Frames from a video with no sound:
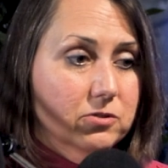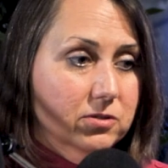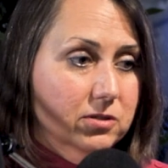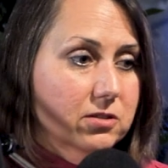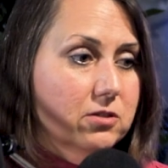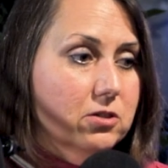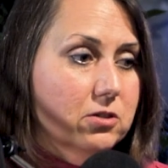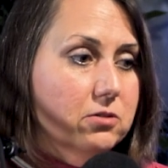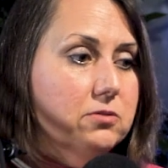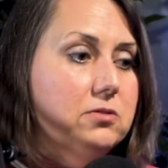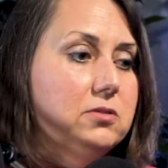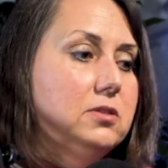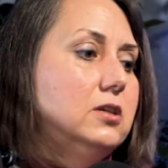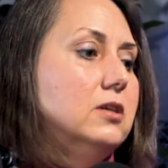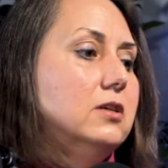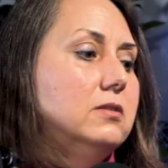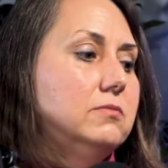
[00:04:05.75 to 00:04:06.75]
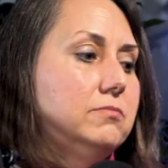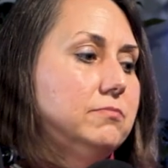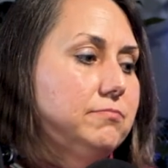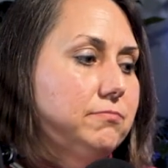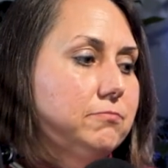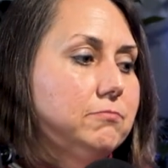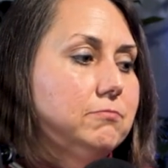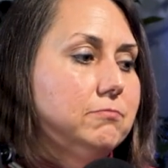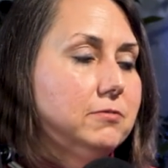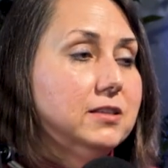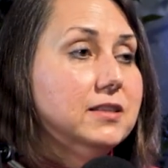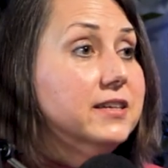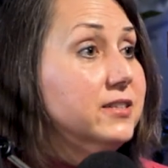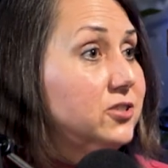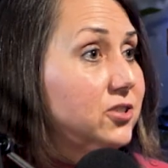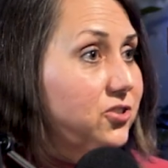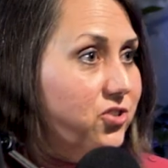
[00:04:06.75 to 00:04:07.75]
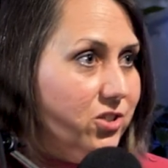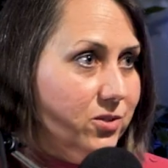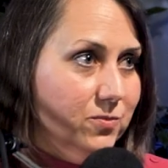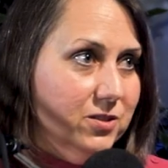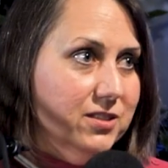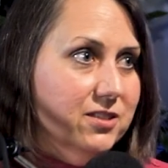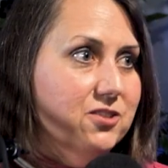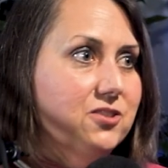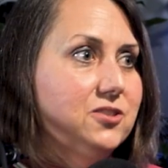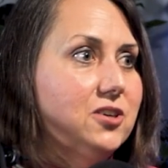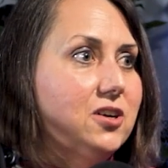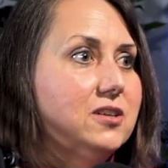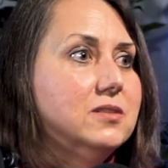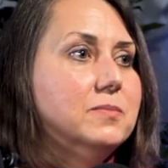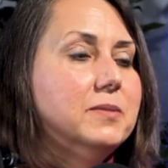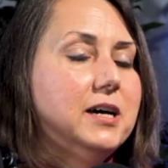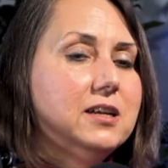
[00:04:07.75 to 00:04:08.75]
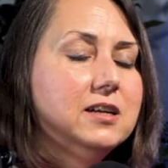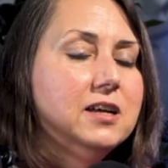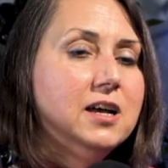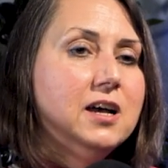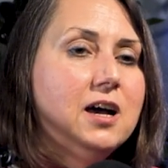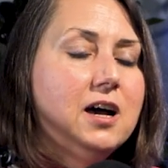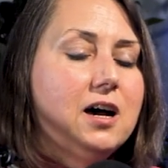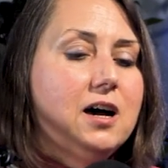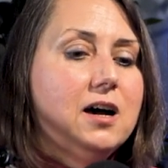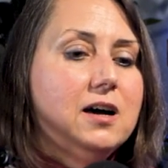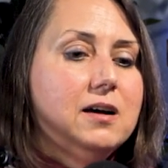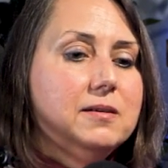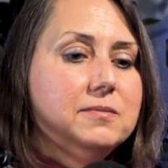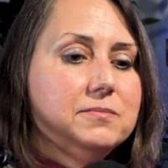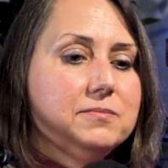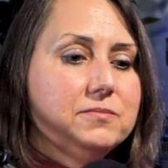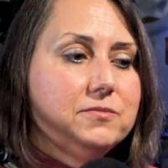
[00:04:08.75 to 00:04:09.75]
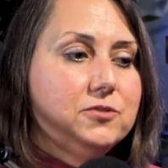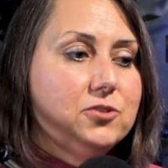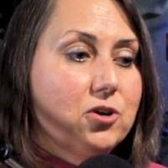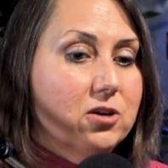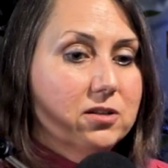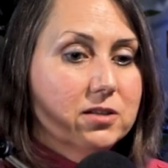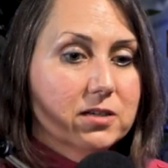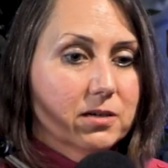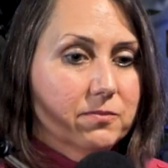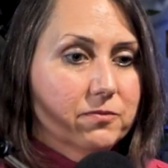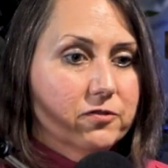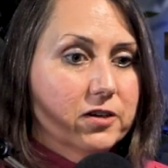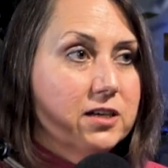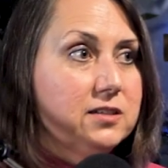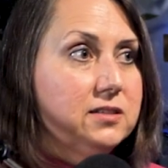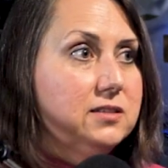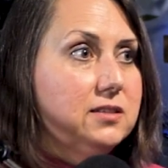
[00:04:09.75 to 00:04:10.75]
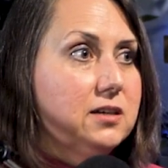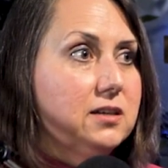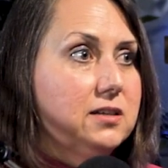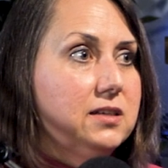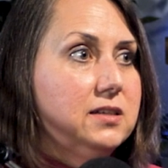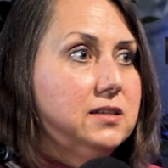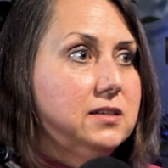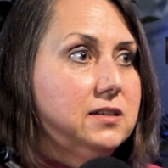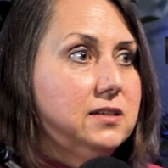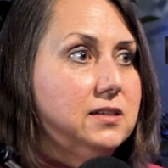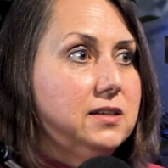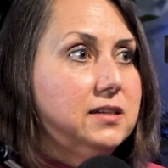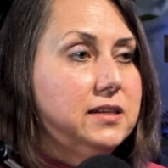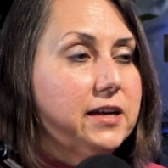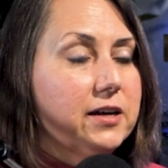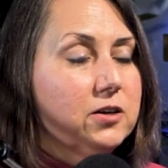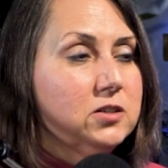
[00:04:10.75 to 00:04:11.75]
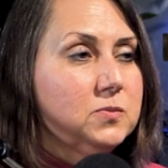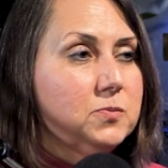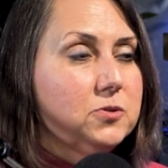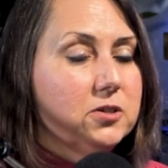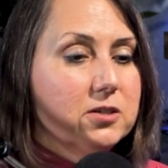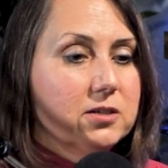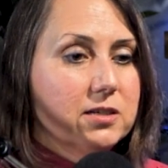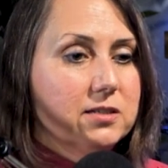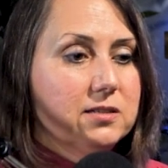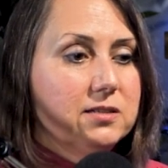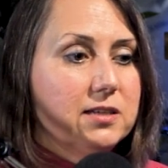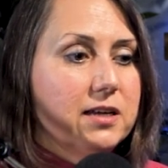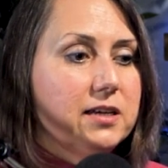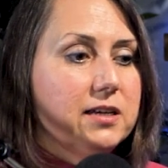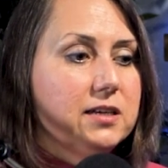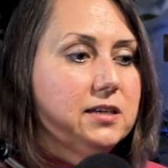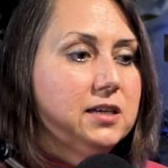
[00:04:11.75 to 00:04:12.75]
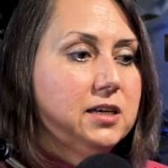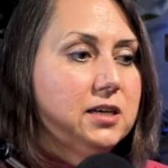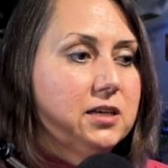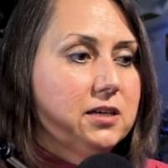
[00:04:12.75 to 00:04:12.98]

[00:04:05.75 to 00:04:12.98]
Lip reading: using those relationships that you talked about, calling up friends in Harrisburg and saying,